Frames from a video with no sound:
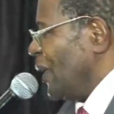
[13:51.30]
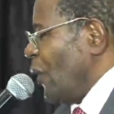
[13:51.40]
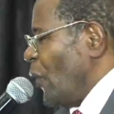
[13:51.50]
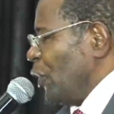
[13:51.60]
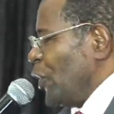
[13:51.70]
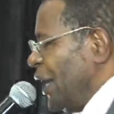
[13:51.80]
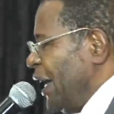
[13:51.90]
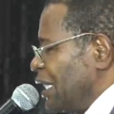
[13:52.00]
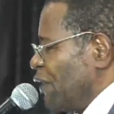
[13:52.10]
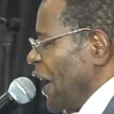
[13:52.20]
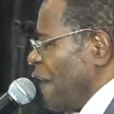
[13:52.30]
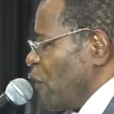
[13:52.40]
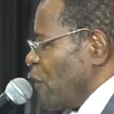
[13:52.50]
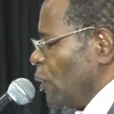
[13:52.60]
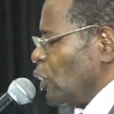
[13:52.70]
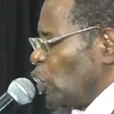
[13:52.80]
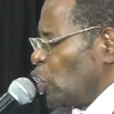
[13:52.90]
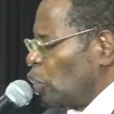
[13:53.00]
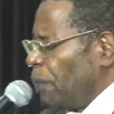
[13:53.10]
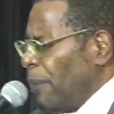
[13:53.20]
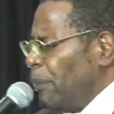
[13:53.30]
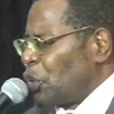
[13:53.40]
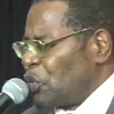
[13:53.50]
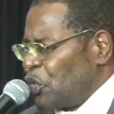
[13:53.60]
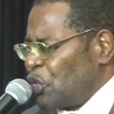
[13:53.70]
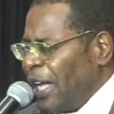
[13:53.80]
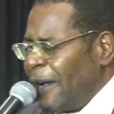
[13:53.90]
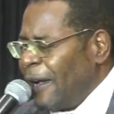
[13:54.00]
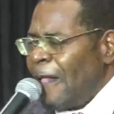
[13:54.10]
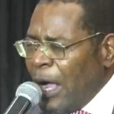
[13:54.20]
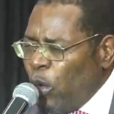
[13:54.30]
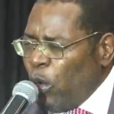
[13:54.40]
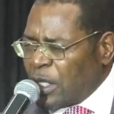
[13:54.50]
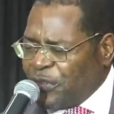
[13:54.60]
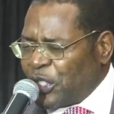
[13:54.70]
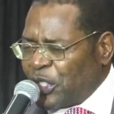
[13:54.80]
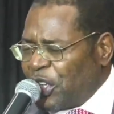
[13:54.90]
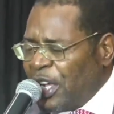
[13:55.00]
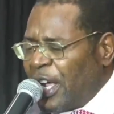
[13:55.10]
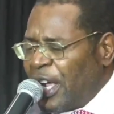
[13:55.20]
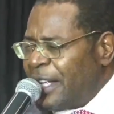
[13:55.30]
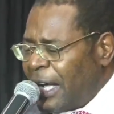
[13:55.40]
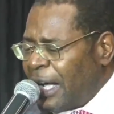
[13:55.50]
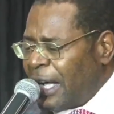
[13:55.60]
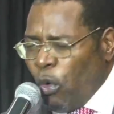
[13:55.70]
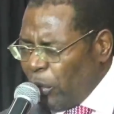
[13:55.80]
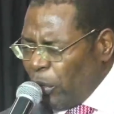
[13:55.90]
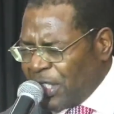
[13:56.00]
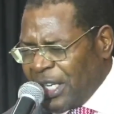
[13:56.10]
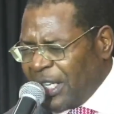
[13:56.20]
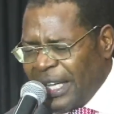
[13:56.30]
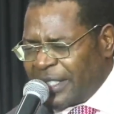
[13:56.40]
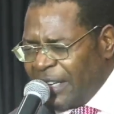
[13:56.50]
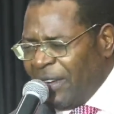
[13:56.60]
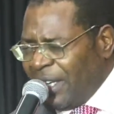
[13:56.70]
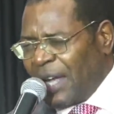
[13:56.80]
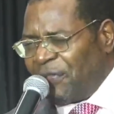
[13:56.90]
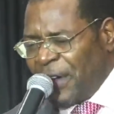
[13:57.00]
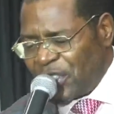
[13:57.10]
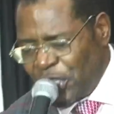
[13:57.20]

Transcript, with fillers: When you're 85, we, we should be able to say, I was 40 years when we did that seven day fast in